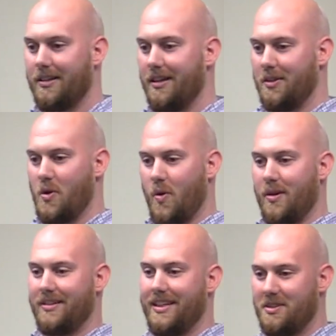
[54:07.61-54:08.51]
cut the
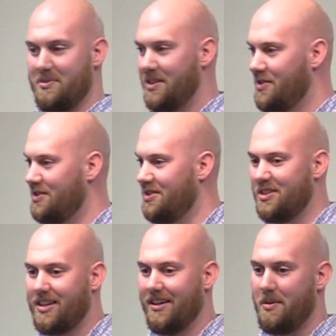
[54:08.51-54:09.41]
cord, get some scissors and
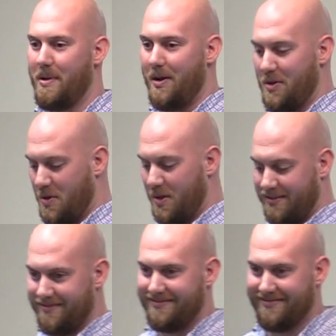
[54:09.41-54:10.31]
just cut the power
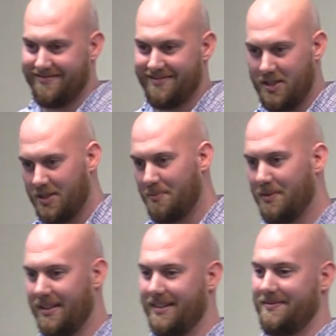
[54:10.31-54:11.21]
cord. Just
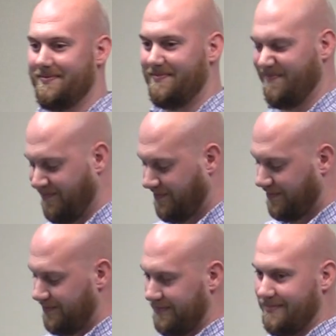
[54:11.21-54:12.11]
unplug
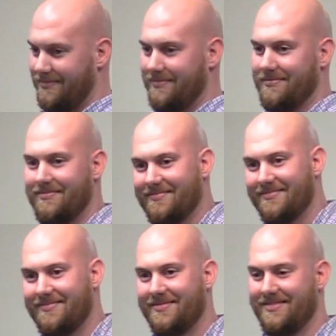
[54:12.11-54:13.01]

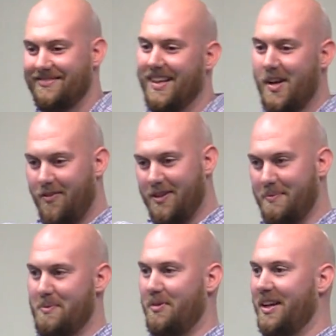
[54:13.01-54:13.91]
it.
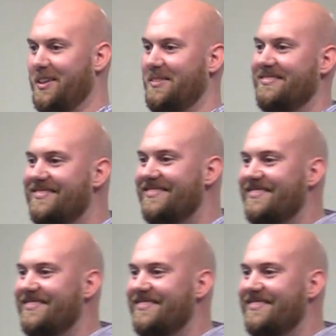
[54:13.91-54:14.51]
Flip the breaker.